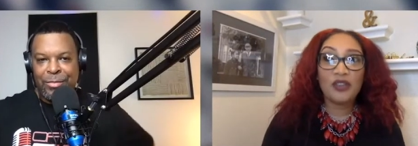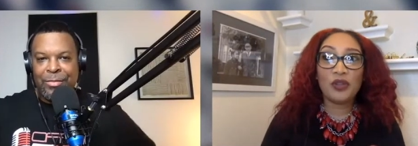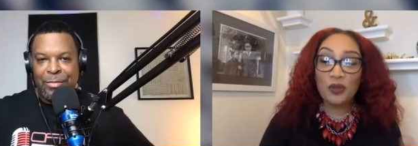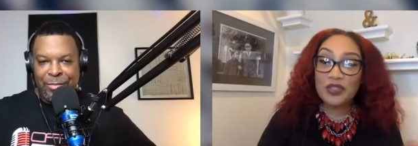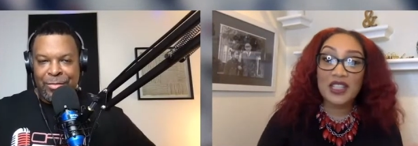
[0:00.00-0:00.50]

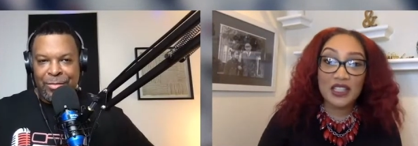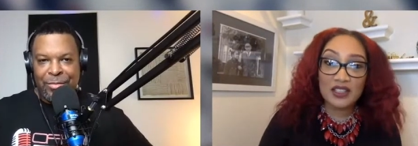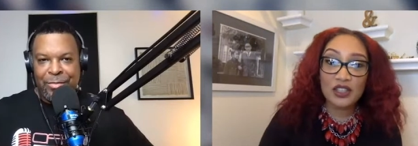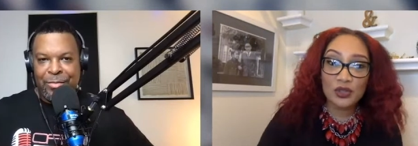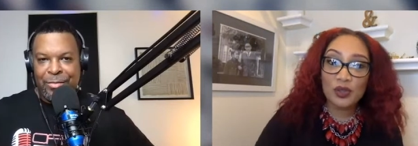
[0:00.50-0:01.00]
Speaker 1: Those things
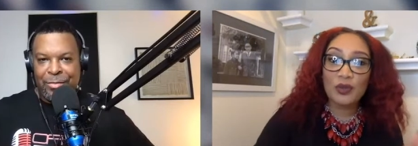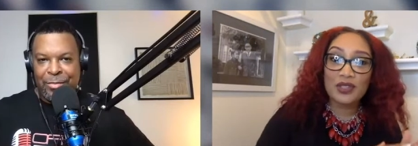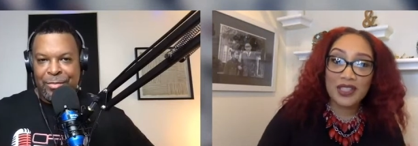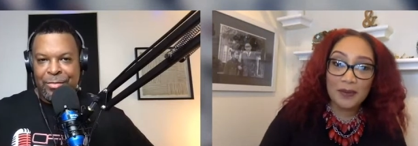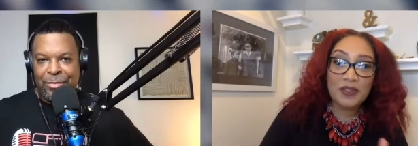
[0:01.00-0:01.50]
that you, those
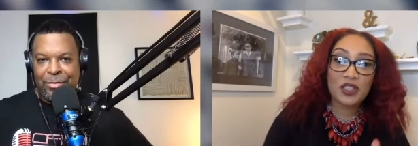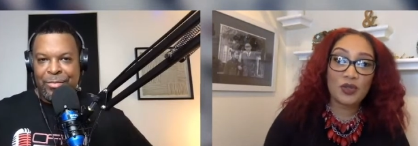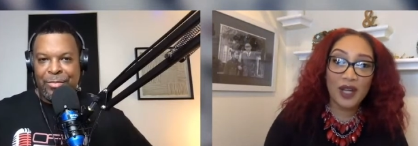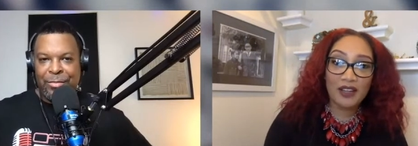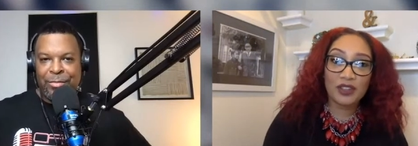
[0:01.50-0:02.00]
steps that you
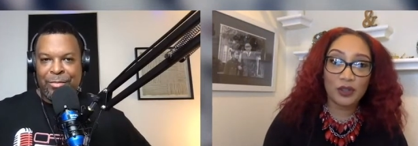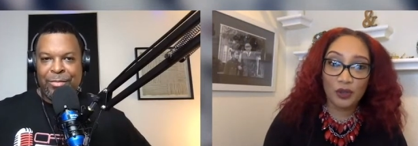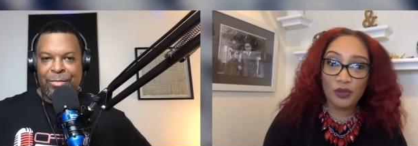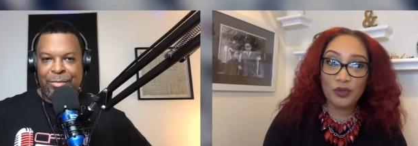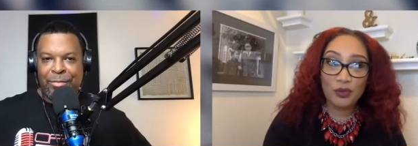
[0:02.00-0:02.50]
have to
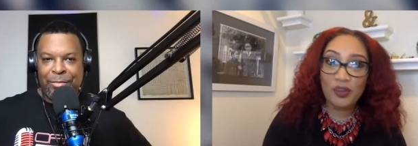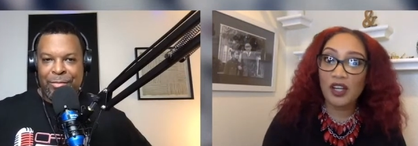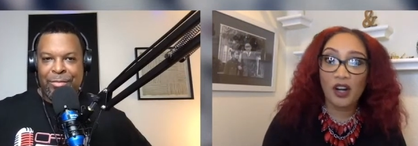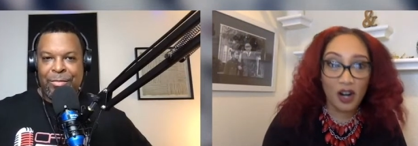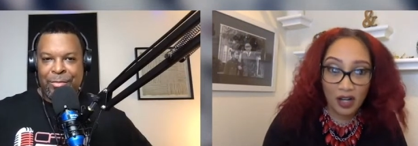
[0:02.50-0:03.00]
go through,
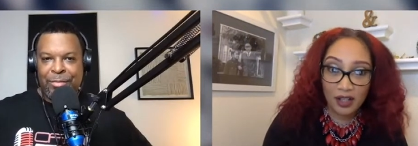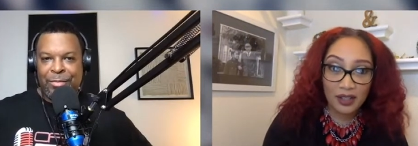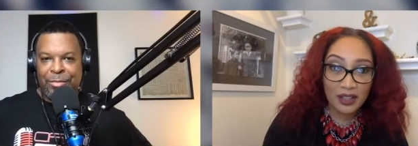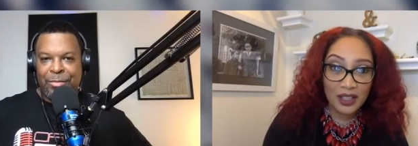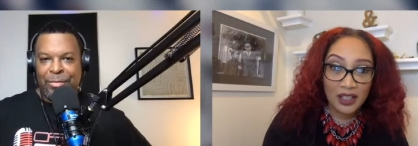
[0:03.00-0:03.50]
they're hard.
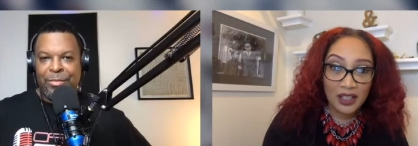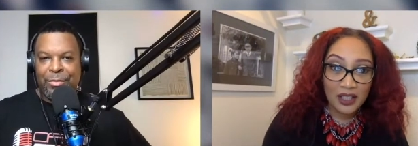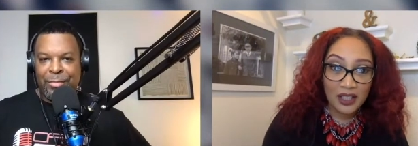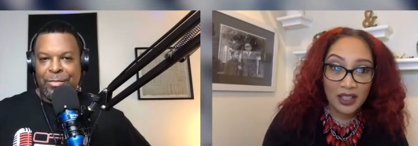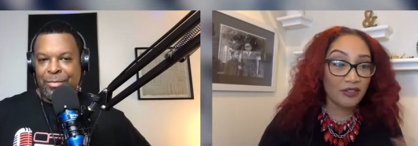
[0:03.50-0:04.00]

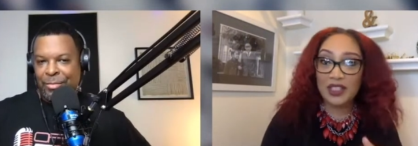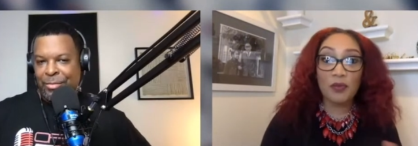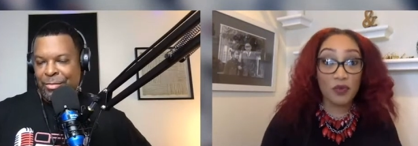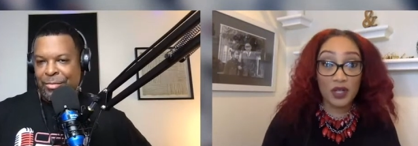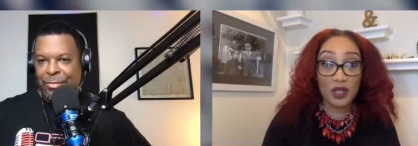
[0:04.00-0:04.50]
Like step
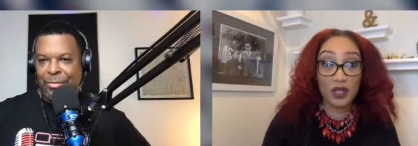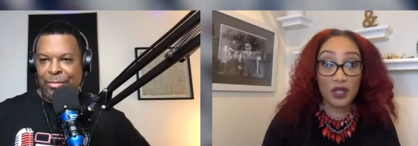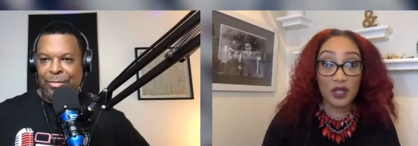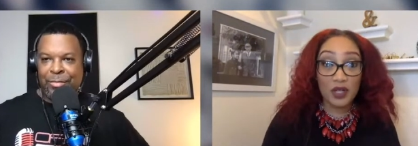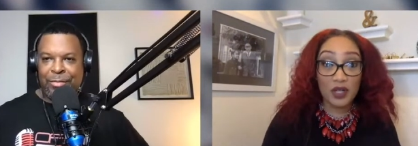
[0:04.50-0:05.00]
one is
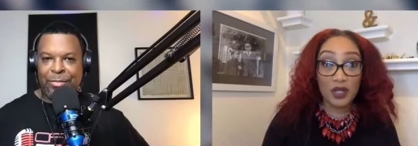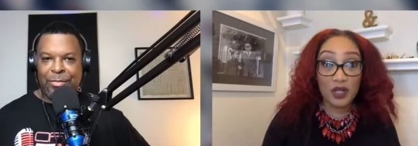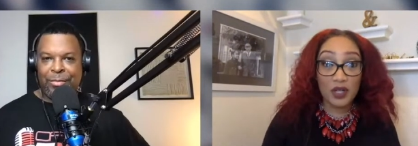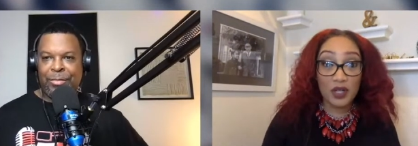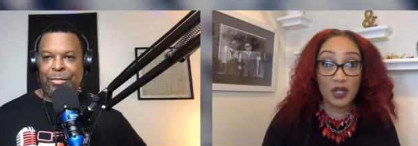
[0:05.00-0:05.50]
the
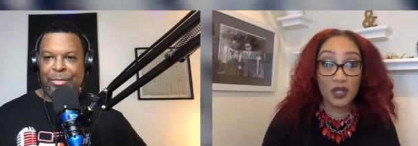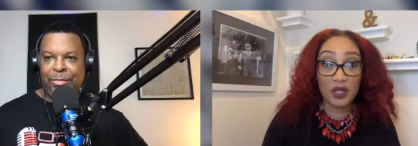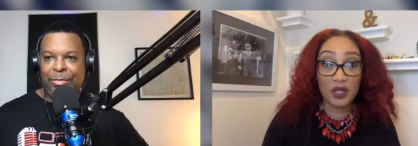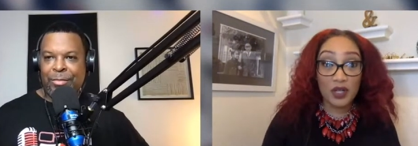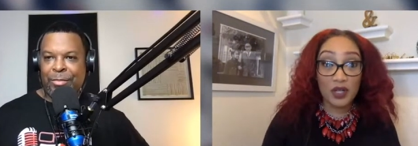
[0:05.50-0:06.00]
mourning
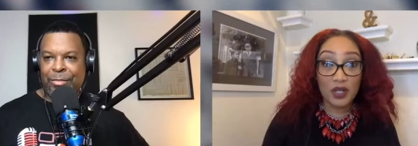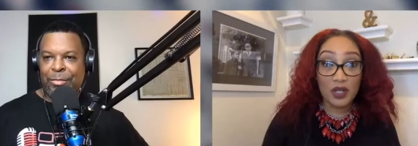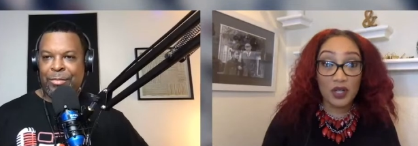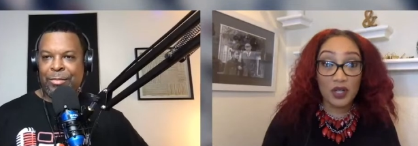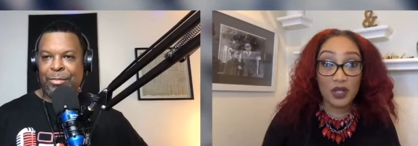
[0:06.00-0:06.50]
period
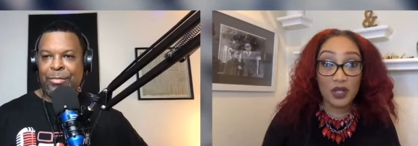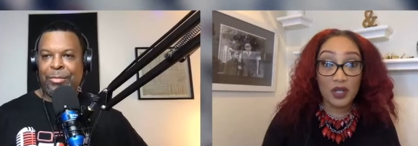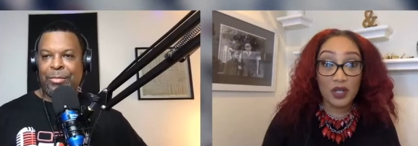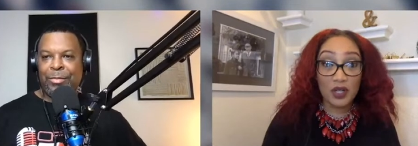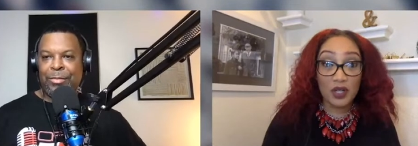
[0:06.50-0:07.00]
when
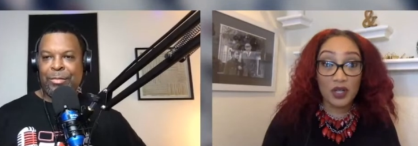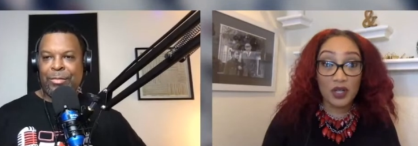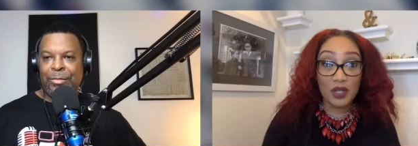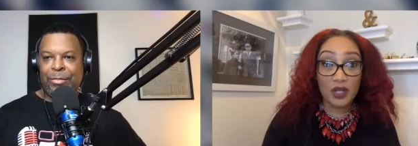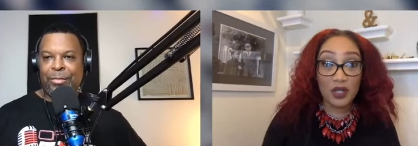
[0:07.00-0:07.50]
you have
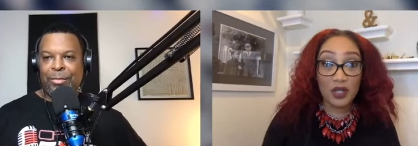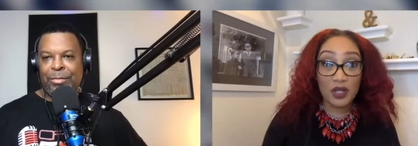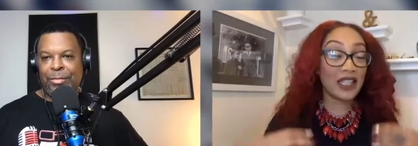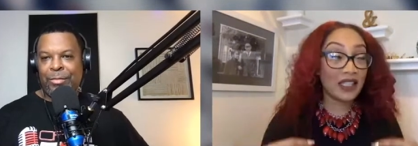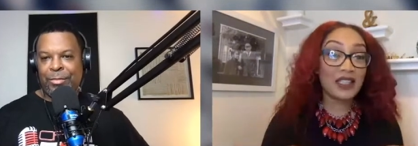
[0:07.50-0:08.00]
to
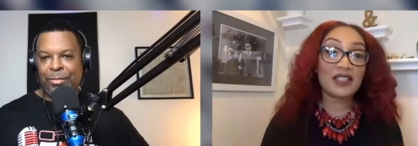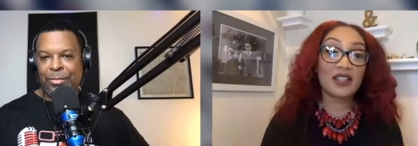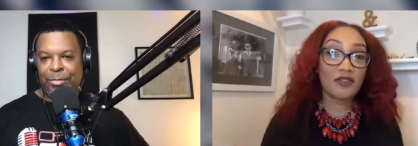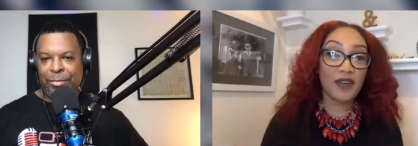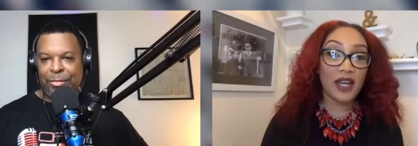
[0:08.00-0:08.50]
take into
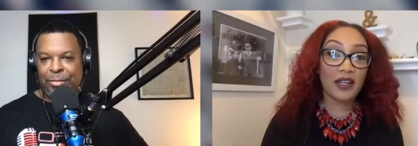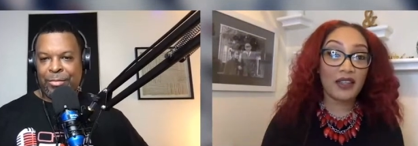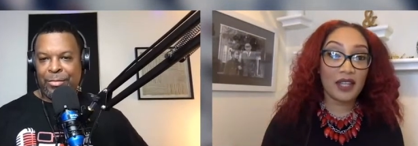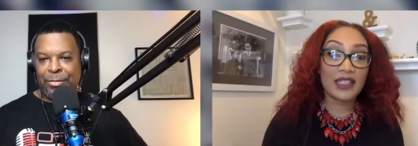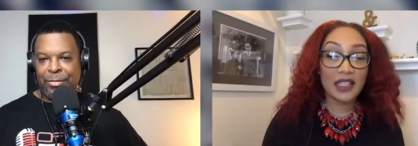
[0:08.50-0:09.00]
the fact
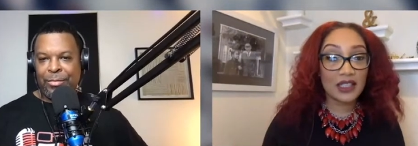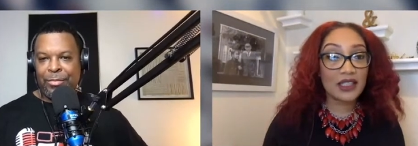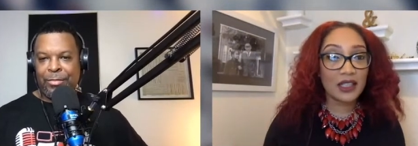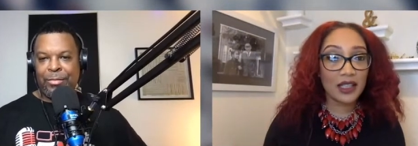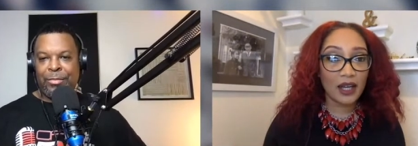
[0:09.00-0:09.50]
that take
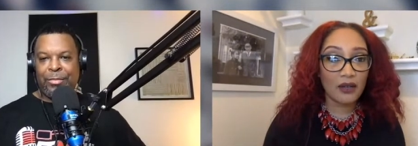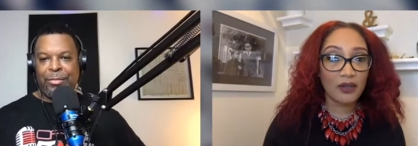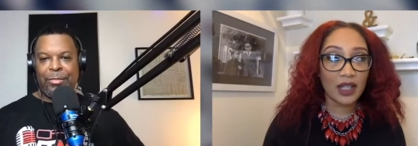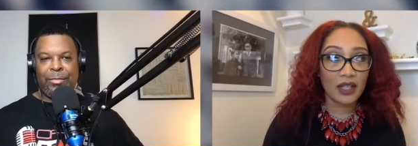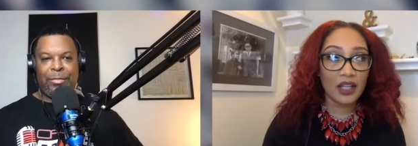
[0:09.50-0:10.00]
into account
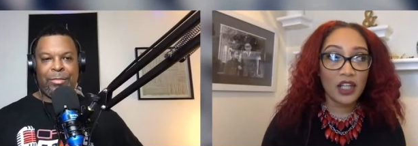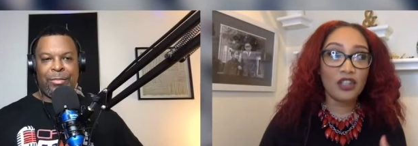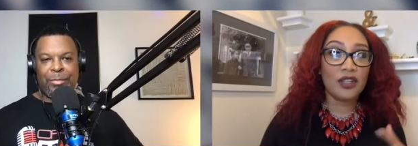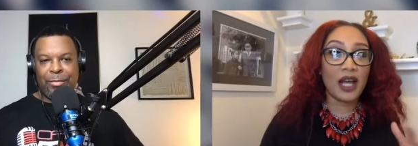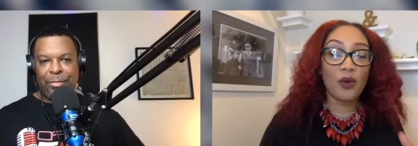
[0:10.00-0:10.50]
that
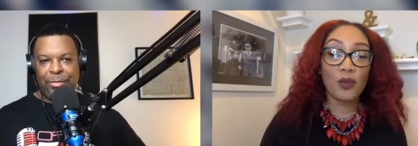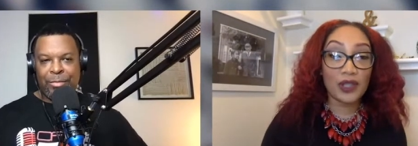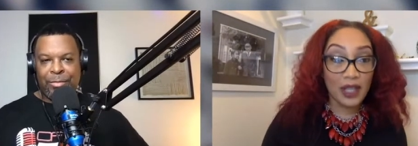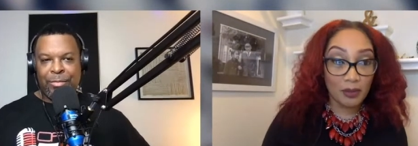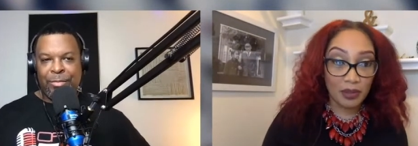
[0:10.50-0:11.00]
you're not with
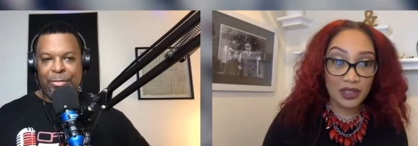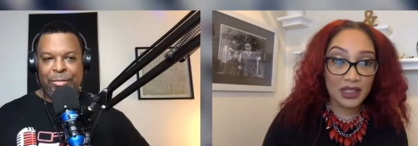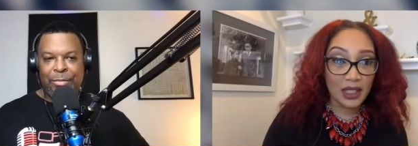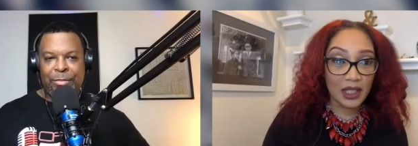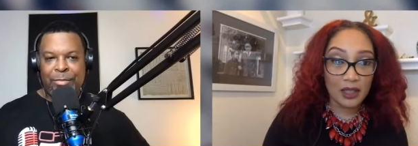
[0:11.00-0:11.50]
that
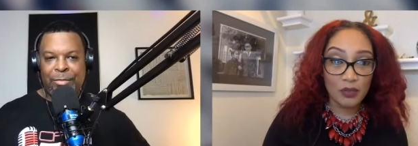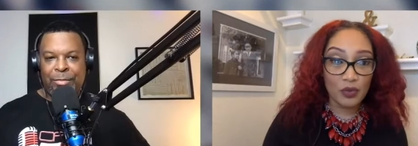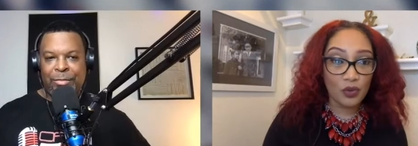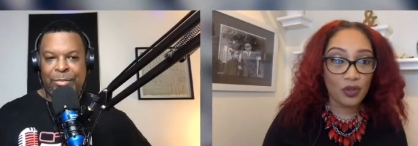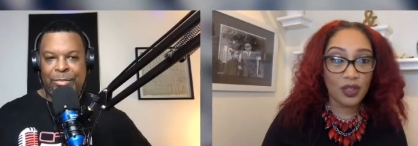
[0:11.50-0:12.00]
person
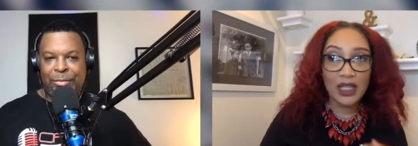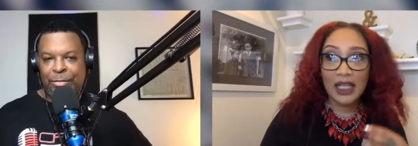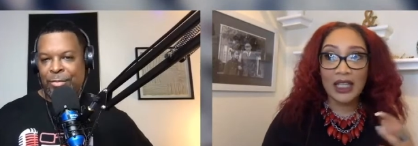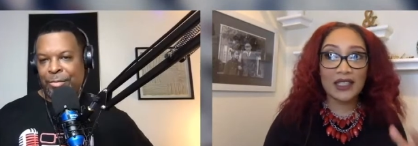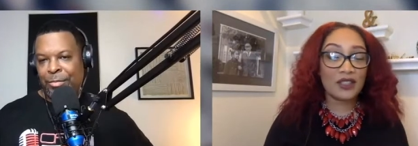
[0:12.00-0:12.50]
anymore
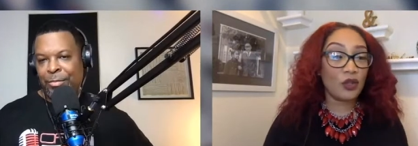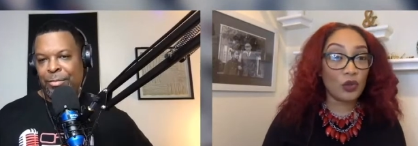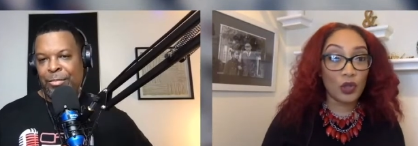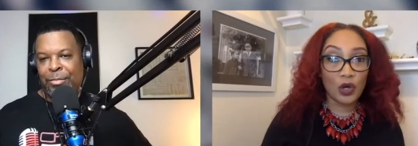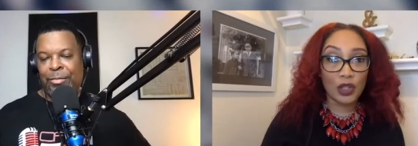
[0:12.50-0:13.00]
it's no
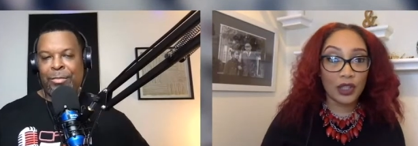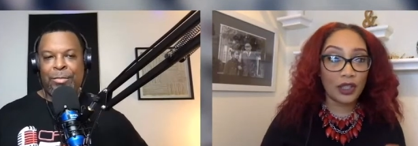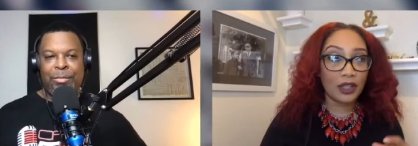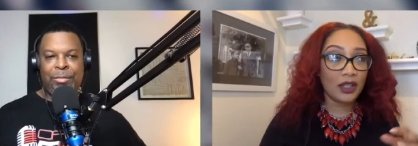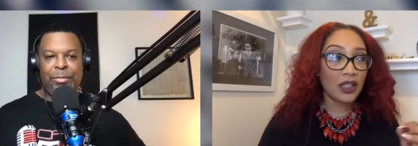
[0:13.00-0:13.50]

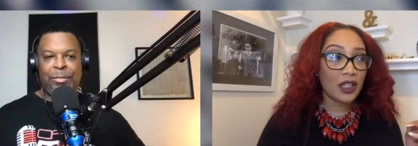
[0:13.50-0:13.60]
longer